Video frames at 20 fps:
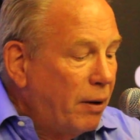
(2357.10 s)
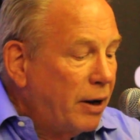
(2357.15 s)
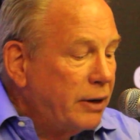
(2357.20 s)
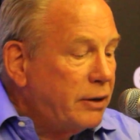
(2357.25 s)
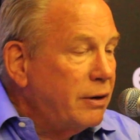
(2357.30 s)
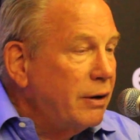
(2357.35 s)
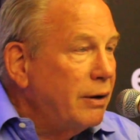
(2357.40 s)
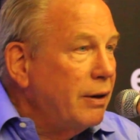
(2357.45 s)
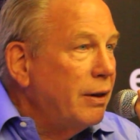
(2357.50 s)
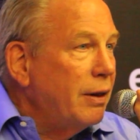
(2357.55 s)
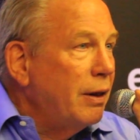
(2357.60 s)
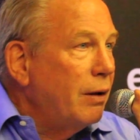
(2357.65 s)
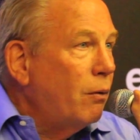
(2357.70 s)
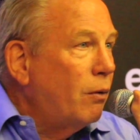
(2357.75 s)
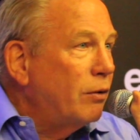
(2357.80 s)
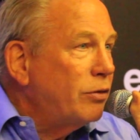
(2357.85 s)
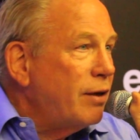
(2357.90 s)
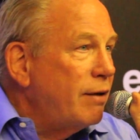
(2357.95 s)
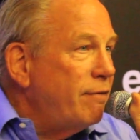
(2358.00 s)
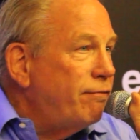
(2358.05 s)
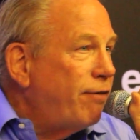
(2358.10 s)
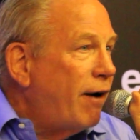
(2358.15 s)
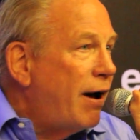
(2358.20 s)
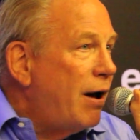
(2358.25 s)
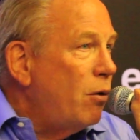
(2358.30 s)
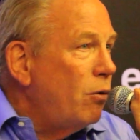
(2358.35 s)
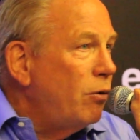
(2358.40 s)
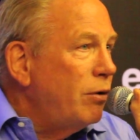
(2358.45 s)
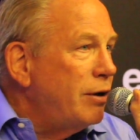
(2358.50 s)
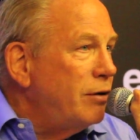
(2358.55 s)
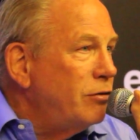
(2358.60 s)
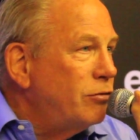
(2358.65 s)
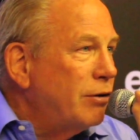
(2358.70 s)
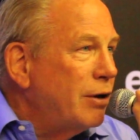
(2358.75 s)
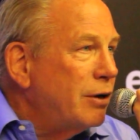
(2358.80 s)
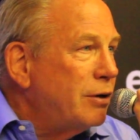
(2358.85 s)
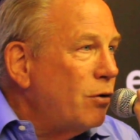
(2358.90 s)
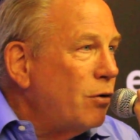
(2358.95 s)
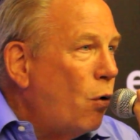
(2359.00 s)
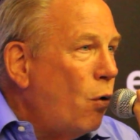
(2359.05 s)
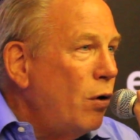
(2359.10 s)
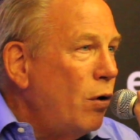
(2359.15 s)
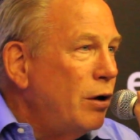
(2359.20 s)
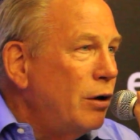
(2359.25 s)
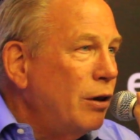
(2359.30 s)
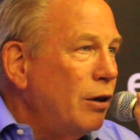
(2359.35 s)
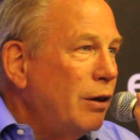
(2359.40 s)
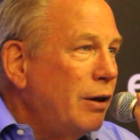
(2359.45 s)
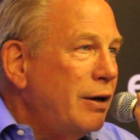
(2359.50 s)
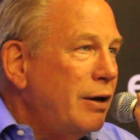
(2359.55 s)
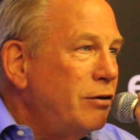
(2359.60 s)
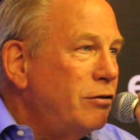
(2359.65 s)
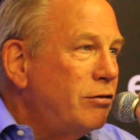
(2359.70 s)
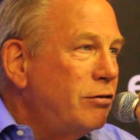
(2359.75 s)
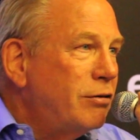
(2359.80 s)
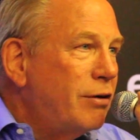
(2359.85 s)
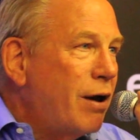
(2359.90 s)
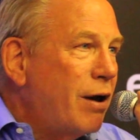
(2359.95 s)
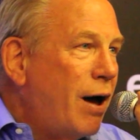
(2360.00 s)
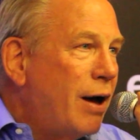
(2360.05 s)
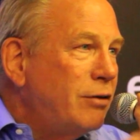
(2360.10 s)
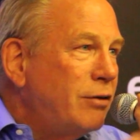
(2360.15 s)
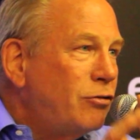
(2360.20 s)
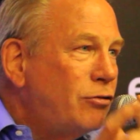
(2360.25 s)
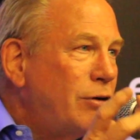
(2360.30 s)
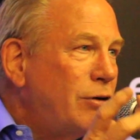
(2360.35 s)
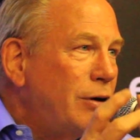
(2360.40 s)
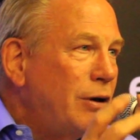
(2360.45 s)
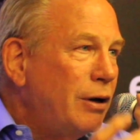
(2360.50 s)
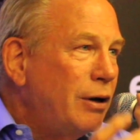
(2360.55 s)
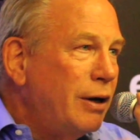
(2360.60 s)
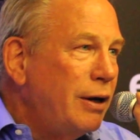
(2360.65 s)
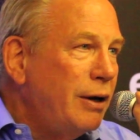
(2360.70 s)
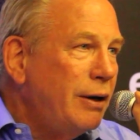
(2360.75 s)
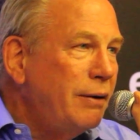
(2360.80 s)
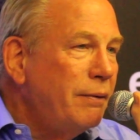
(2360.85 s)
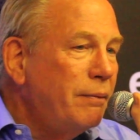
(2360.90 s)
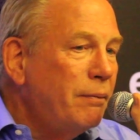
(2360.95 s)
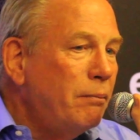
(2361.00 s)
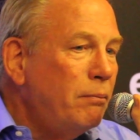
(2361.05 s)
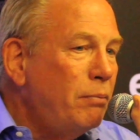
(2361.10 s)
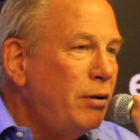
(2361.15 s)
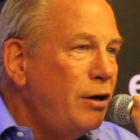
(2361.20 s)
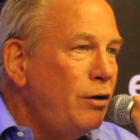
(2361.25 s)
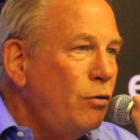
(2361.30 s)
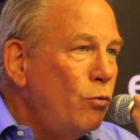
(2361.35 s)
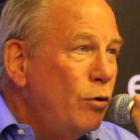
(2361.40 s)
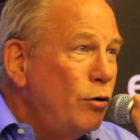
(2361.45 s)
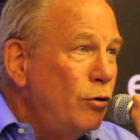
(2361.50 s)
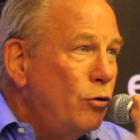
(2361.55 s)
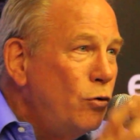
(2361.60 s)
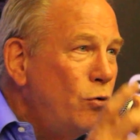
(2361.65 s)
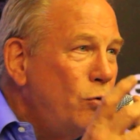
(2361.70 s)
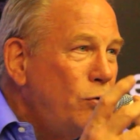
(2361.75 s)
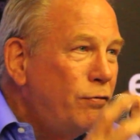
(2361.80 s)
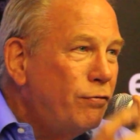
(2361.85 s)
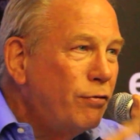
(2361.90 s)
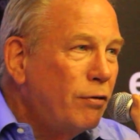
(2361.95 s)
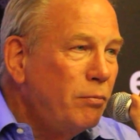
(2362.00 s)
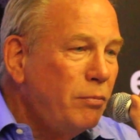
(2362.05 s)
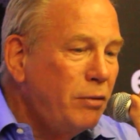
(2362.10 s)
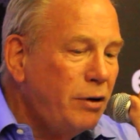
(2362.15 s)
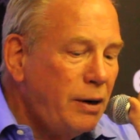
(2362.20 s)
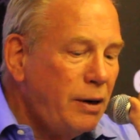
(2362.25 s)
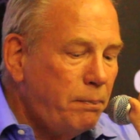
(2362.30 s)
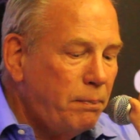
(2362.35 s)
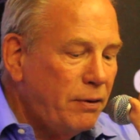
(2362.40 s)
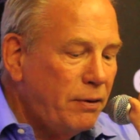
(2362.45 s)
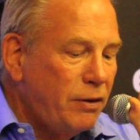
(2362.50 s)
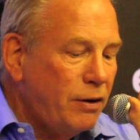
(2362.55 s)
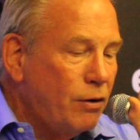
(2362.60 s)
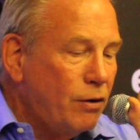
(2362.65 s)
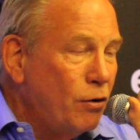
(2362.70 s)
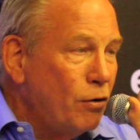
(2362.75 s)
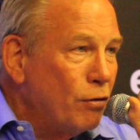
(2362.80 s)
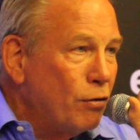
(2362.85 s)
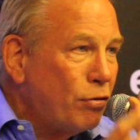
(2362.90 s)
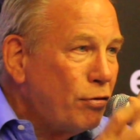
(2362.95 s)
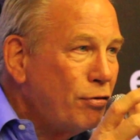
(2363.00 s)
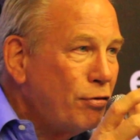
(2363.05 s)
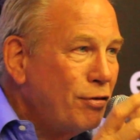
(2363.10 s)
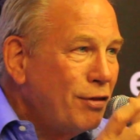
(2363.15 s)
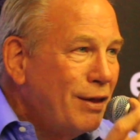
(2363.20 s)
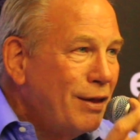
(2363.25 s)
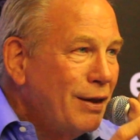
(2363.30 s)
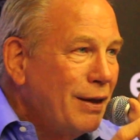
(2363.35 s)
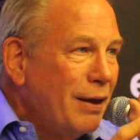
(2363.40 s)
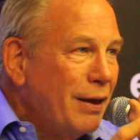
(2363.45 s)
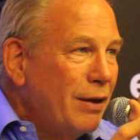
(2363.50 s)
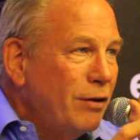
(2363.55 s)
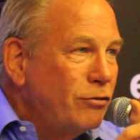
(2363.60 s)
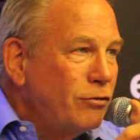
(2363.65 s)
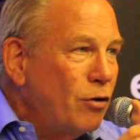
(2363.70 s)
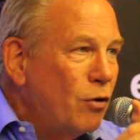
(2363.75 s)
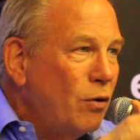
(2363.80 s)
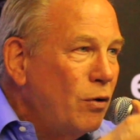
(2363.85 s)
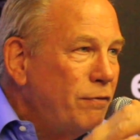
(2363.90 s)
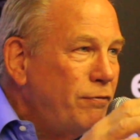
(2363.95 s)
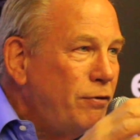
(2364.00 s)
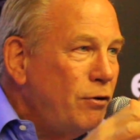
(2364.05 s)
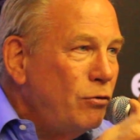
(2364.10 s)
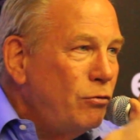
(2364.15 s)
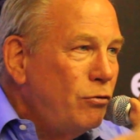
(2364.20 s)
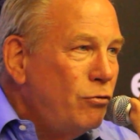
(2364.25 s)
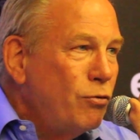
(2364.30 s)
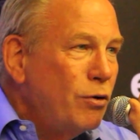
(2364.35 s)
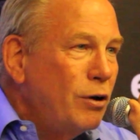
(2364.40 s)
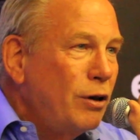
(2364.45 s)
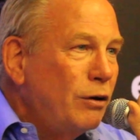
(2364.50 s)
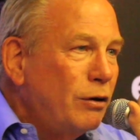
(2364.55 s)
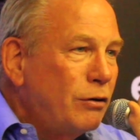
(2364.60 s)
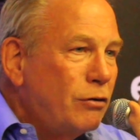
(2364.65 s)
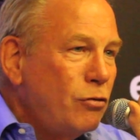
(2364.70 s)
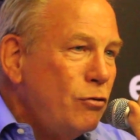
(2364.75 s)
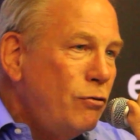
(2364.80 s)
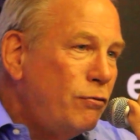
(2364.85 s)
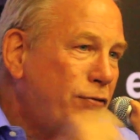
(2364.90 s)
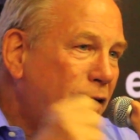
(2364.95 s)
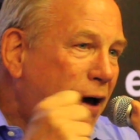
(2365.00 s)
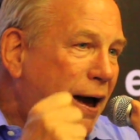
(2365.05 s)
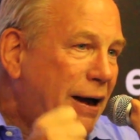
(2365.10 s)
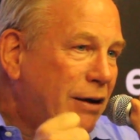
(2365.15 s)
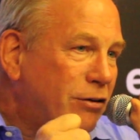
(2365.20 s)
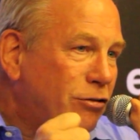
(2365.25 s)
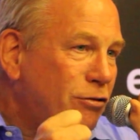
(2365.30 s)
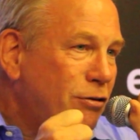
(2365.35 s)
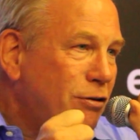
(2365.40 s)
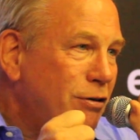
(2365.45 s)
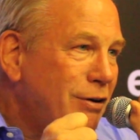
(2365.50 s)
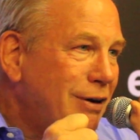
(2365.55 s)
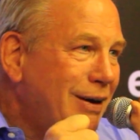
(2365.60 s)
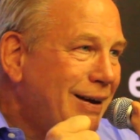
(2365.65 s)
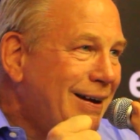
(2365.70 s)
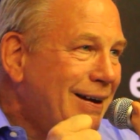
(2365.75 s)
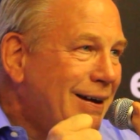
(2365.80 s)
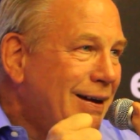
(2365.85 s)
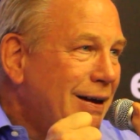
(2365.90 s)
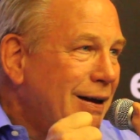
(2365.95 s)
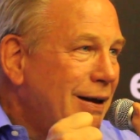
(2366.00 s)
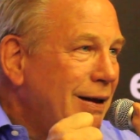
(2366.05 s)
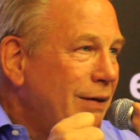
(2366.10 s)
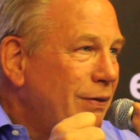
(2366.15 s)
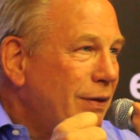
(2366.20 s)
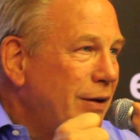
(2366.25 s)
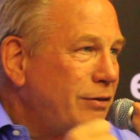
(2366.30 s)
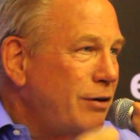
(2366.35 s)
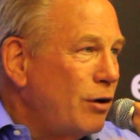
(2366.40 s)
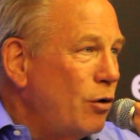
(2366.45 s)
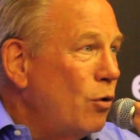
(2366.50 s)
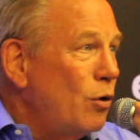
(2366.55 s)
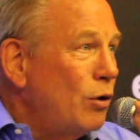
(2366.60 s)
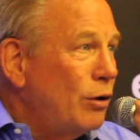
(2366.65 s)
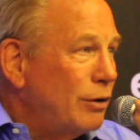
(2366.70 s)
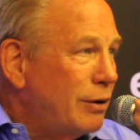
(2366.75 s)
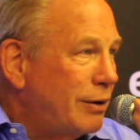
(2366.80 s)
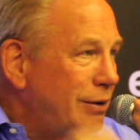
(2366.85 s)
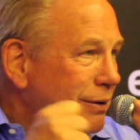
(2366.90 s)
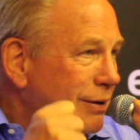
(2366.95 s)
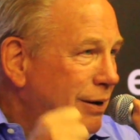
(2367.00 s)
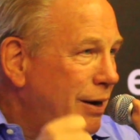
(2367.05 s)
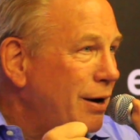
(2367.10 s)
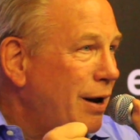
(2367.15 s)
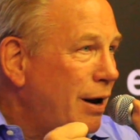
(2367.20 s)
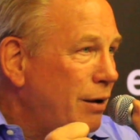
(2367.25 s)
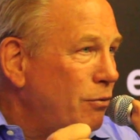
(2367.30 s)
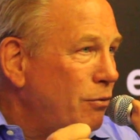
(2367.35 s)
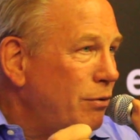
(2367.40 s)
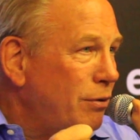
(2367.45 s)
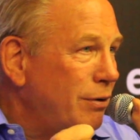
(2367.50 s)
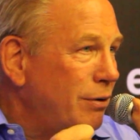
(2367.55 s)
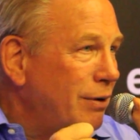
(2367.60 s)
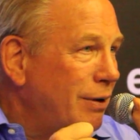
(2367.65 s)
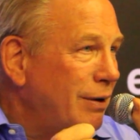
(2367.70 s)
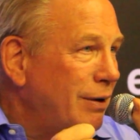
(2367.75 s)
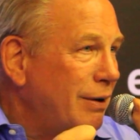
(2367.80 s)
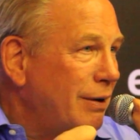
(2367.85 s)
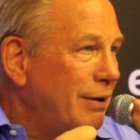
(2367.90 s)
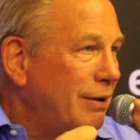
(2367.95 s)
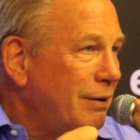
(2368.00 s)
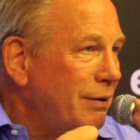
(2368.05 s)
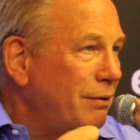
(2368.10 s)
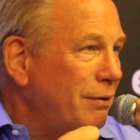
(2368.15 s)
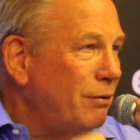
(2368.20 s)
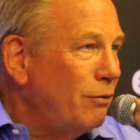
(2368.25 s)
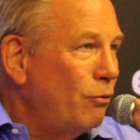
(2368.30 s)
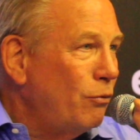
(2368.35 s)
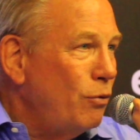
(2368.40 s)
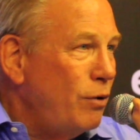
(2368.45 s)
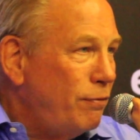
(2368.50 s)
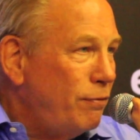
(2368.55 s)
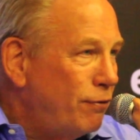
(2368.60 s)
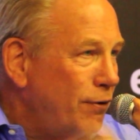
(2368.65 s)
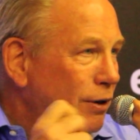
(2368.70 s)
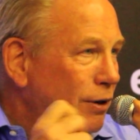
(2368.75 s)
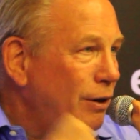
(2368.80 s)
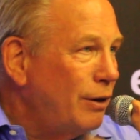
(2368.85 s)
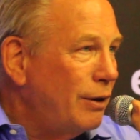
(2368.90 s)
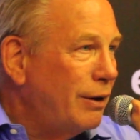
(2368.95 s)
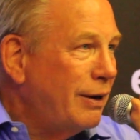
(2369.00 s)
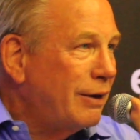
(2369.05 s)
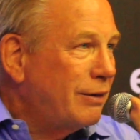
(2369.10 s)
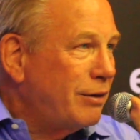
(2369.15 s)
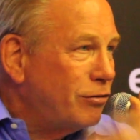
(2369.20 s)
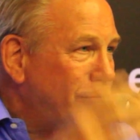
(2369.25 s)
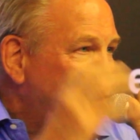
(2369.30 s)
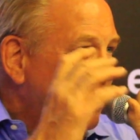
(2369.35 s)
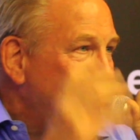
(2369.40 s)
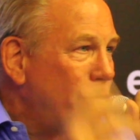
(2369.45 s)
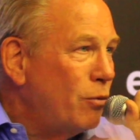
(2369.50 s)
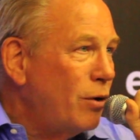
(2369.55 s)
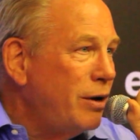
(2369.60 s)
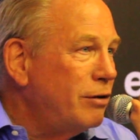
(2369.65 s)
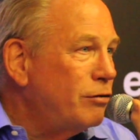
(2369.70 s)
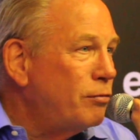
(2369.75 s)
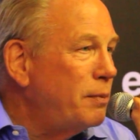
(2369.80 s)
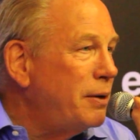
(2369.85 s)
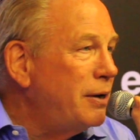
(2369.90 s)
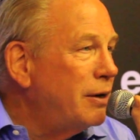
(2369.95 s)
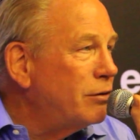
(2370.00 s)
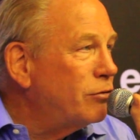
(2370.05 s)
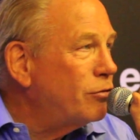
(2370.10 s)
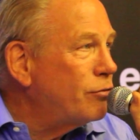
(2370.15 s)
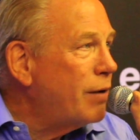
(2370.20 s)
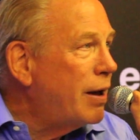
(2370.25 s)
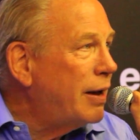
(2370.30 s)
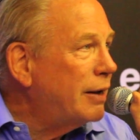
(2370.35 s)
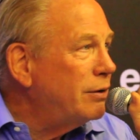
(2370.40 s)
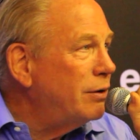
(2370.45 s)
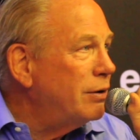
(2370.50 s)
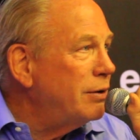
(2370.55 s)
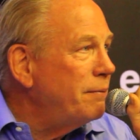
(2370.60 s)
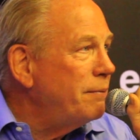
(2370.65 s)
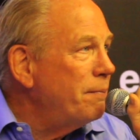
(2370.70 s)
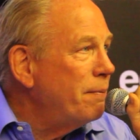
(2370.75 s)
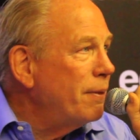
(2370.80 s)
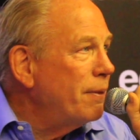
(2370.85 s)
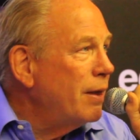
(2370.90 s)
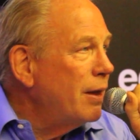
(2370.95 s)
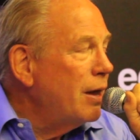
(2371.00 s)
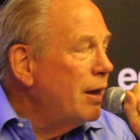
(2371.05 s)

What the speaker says: But what they found is that oil is constantly being renewed from deep in the earth. So if you drill too fast, that the oil cannot refill at the same rate it's being extracted,